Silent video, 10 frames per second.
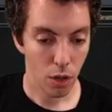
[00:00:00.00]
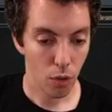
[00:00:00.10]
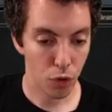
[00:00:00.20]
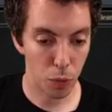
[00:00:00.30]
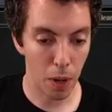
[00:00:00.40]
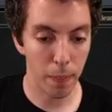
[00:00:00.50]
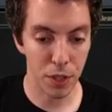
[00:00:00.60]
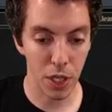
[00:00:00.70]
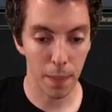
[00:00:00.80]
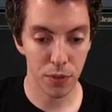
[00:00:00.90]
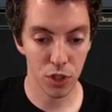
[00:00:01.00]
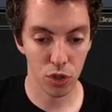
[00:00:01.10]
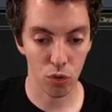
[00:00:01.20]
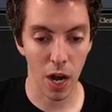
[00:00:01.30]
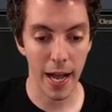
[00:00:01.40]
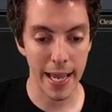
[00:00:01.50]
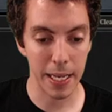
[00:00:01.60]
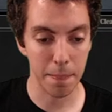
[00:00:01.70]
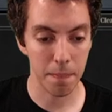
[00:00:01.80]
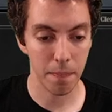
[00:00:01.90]
We would probably dump
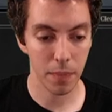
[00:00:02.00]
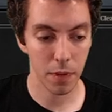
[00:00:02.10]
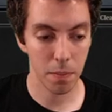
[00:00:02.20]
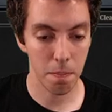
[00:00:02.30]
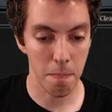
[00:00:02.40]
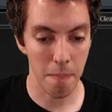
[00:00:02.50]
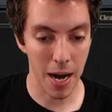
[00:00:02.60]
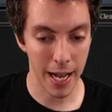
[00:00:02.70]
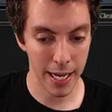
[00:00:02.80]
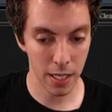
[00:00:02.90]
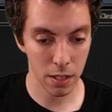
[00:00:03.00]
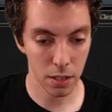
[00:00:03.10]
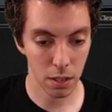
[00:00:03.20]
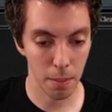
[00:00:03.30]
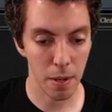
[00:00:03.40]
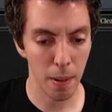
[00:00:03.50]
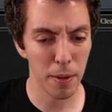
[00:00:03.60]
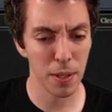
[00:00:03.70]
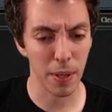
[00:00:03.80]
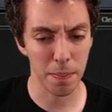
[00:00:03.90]
scrying mine, or maybe probably
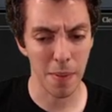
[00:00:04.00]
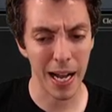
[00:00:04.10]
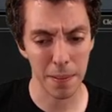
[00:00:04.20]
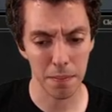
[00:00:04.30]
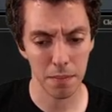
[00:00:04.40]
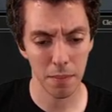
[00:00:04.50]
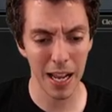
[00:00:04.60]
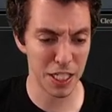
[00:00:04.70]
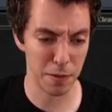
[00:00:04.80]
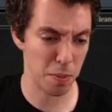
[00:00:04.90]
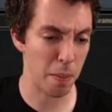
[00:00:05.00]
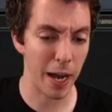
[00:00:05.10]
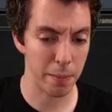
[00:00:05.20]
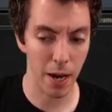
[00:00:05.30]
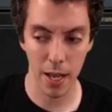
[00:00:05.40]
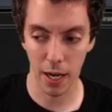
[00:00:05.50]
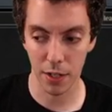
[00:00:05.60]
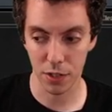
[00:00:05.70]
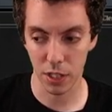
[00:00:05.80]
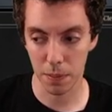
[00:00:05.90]
dump like mine. Might actually be mine, mine
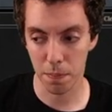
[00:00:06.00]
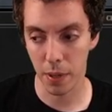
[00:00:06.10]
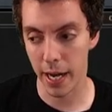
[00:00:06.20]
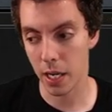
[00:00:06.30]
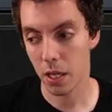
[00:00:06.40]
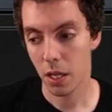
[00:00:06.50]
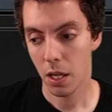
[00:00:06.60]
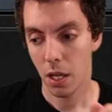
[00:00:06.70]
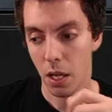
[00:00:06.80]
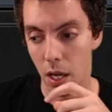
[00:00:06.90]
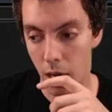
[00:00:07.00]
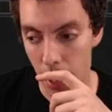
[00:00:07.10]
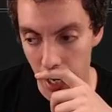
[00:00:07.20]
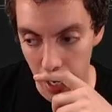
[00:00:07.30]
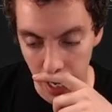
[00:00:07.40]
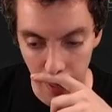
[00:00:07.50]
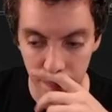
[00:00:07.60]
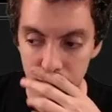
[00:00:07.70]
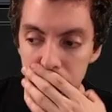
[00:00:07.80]
honestly, but um,